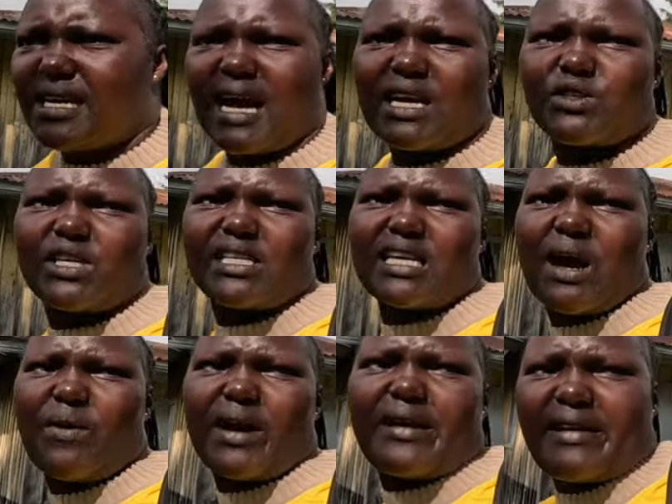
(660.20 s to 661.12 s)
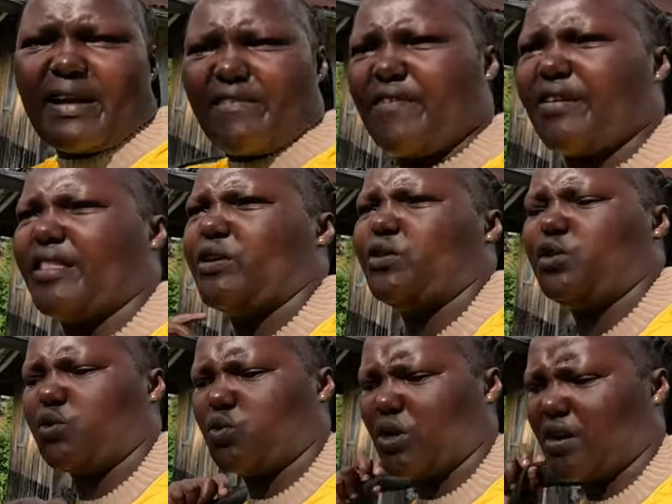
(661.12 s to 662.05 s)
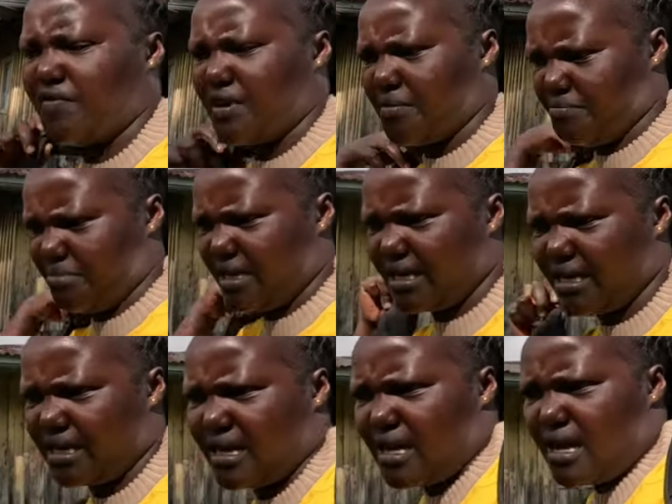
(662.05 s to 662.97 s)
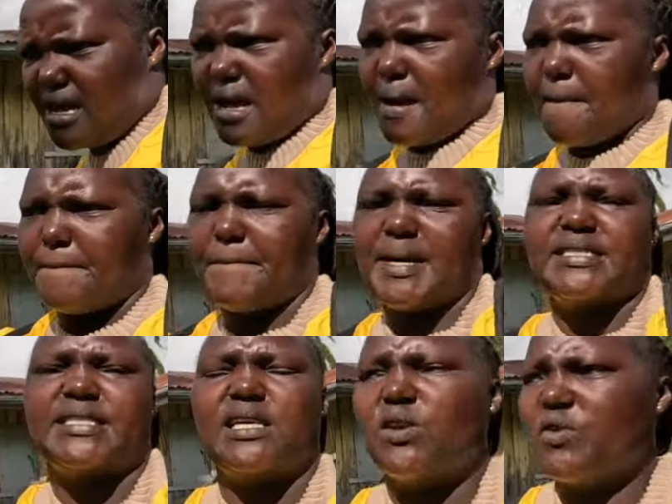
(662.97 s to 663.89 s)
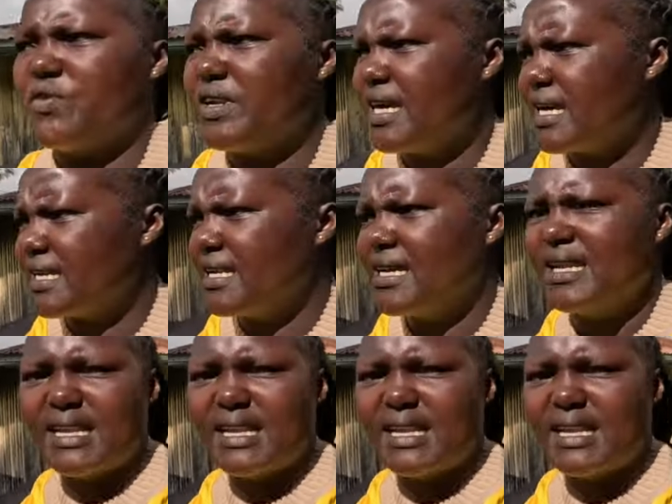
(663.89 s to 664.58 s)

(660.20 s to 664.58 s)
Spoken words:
actually our grandfather used to have a big parcel of land,